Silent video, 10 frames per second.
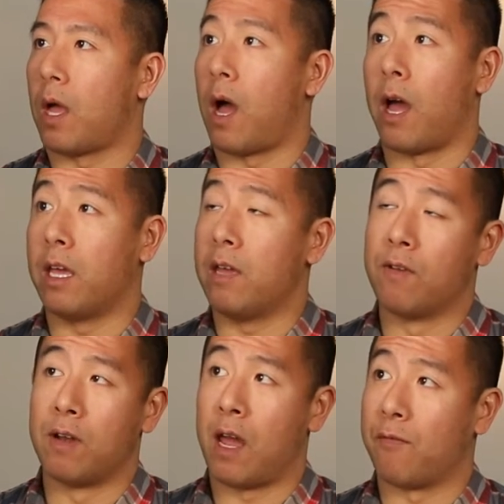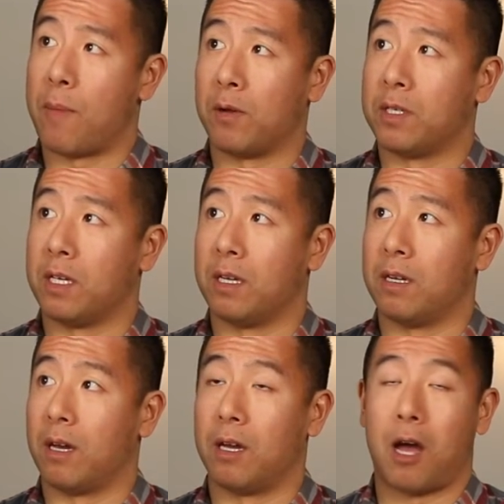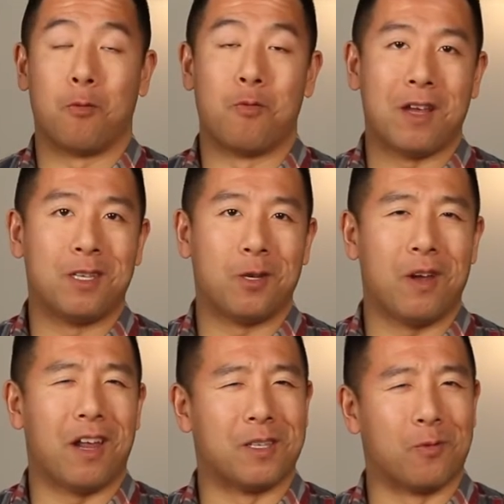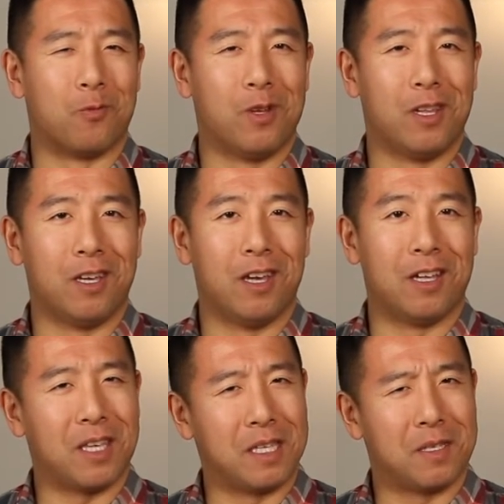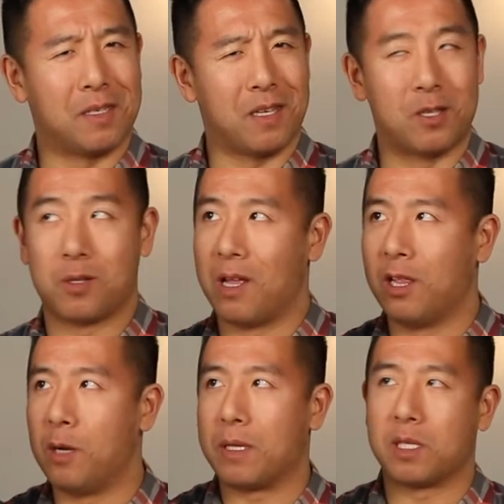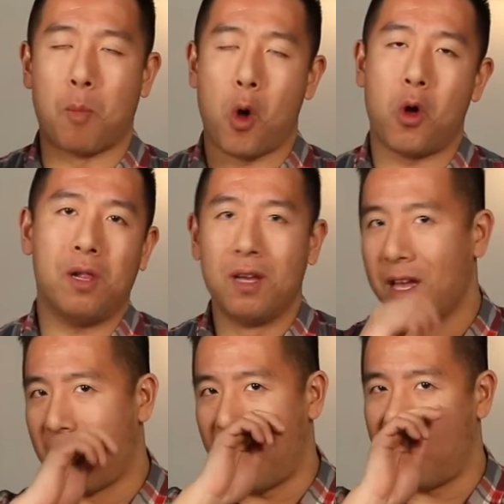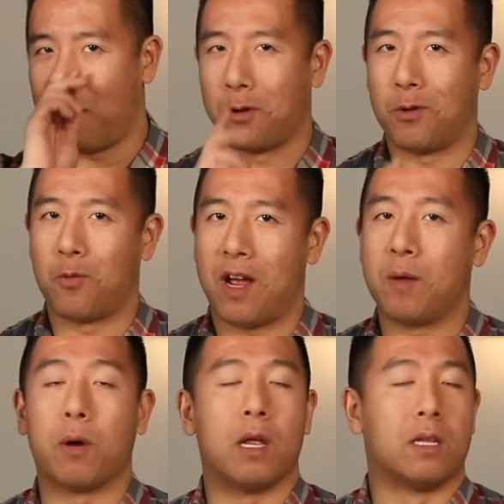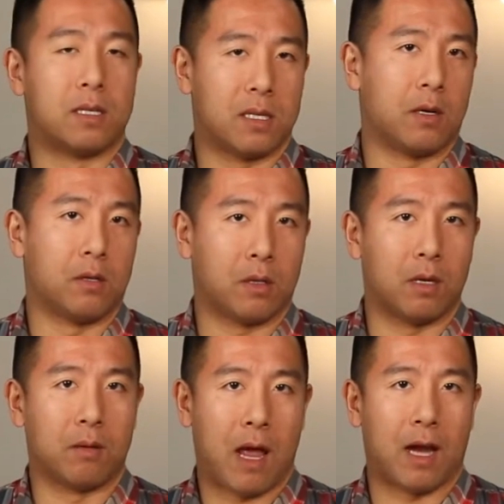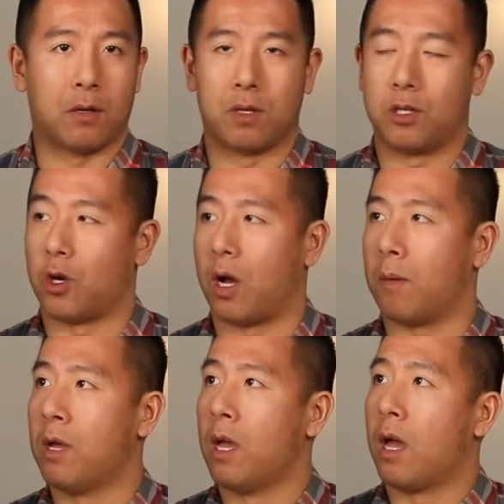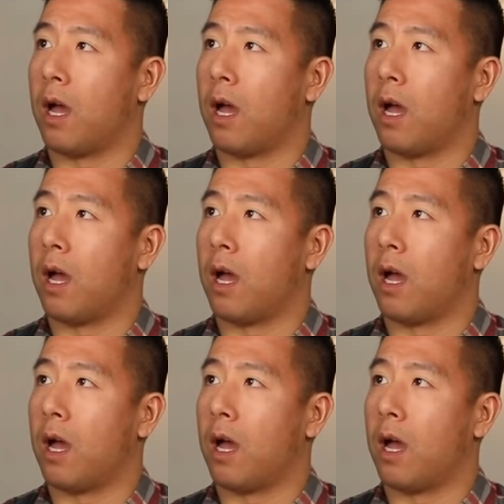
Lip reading: I even have mounted a RED to it. It's a little bit small for the RED, but it still can handle the job.